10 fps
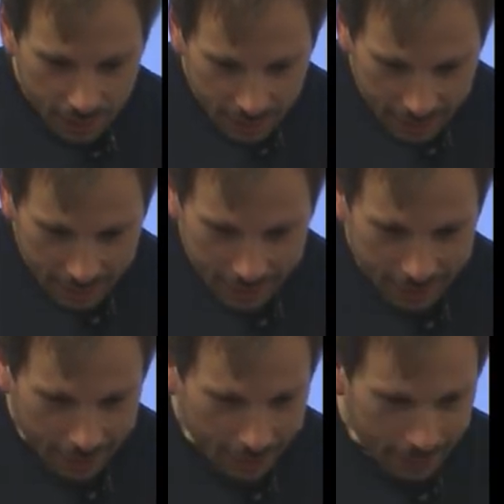
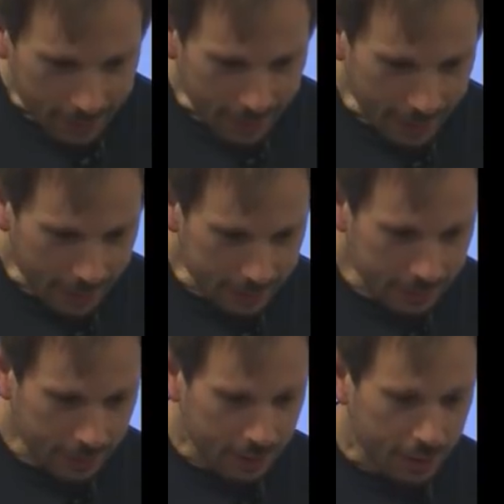Uh, and
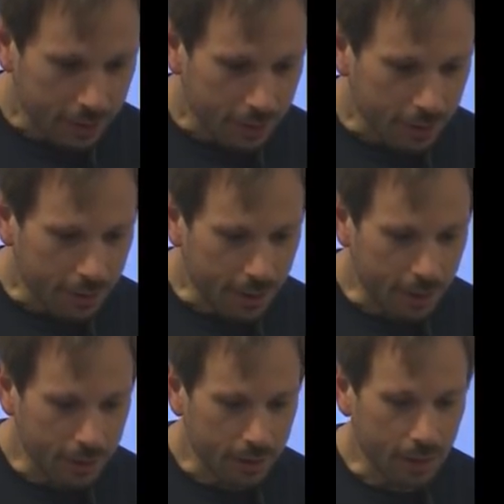
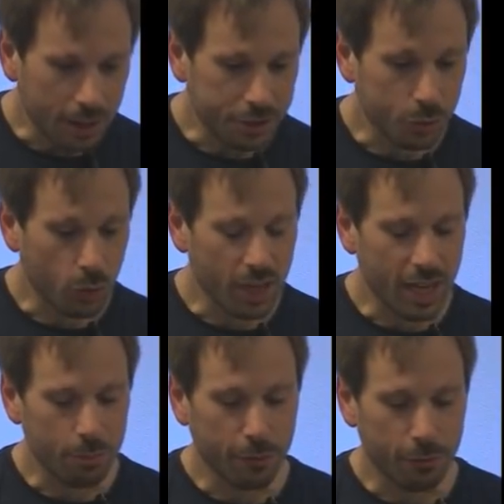then I just want to
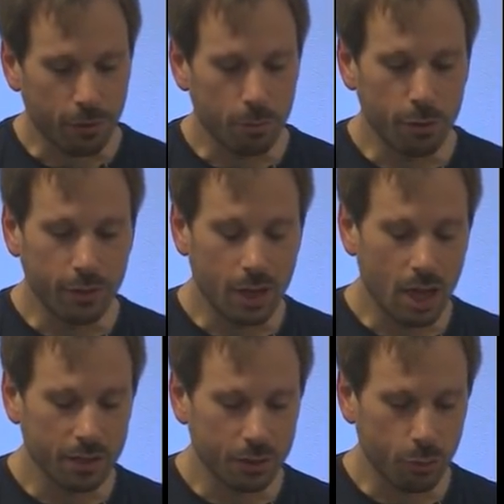add before moving
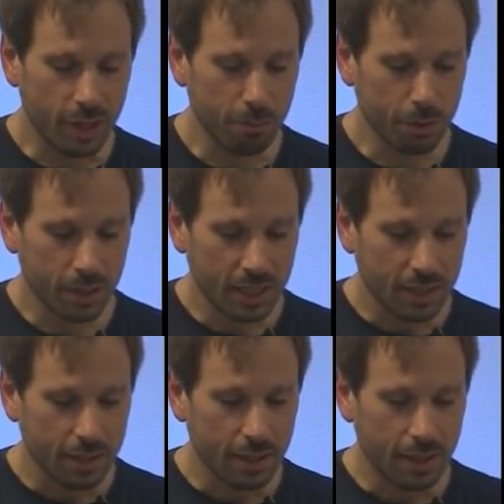on to web,
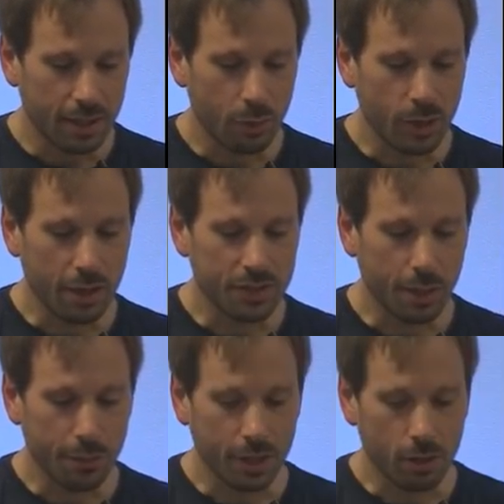uh, that we have
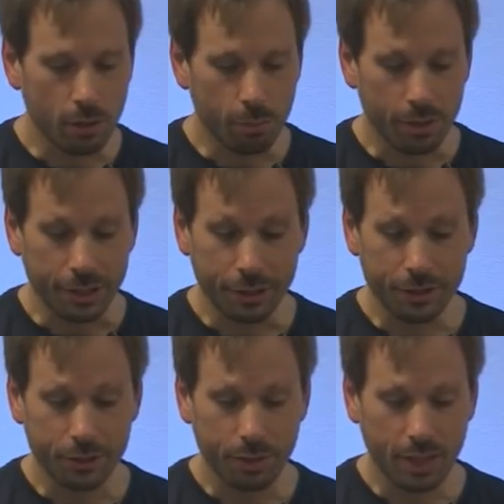something called
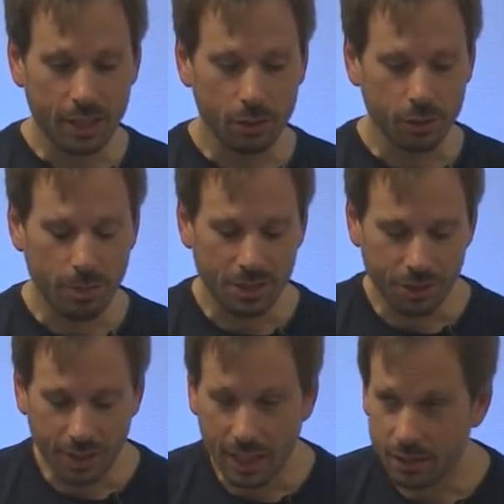players. I also
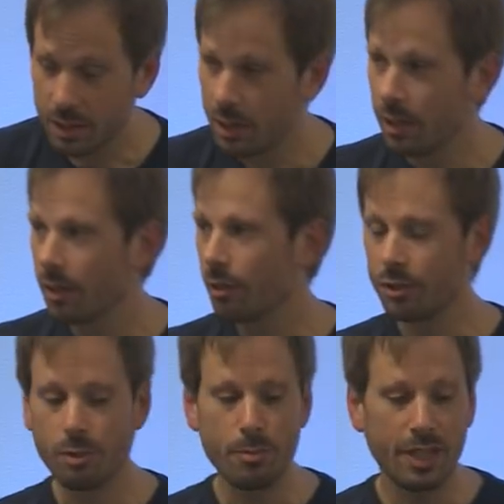mentioned that. Those
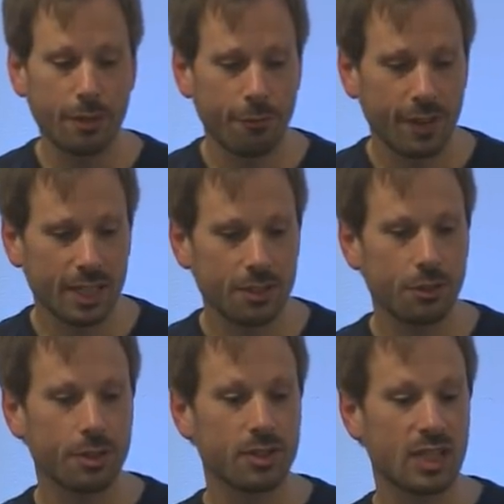are MIDI effects. You
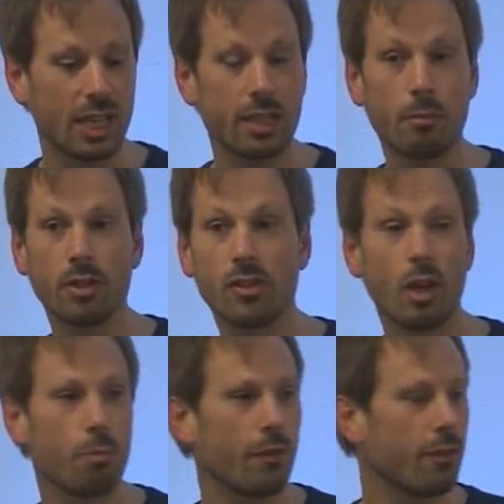can stack them on
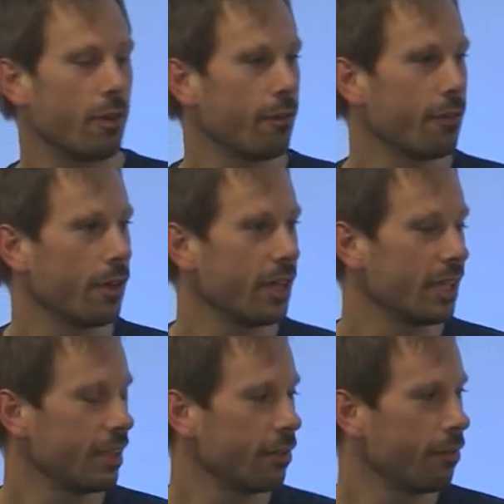top of, of, uh,
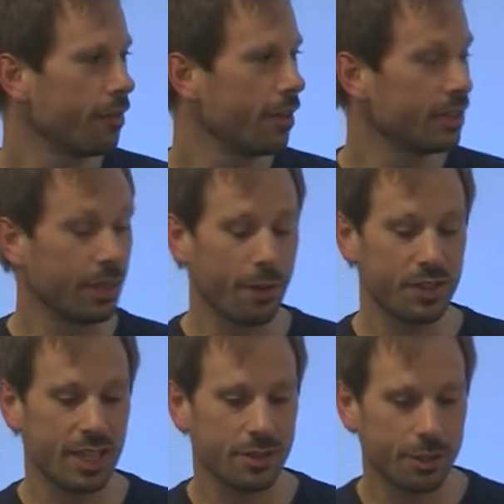of the
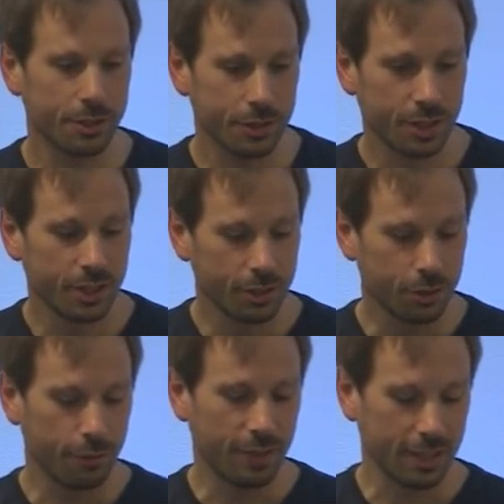synthesizers to
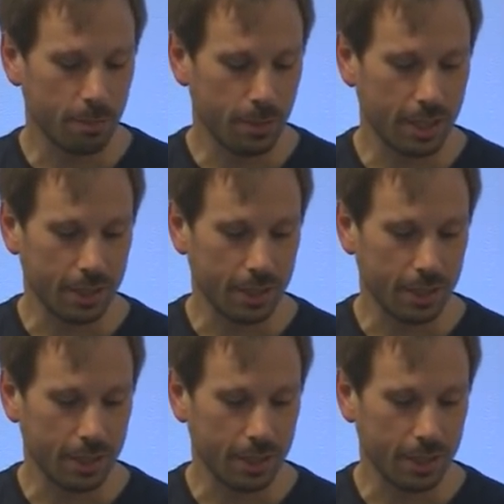affect the MIDI.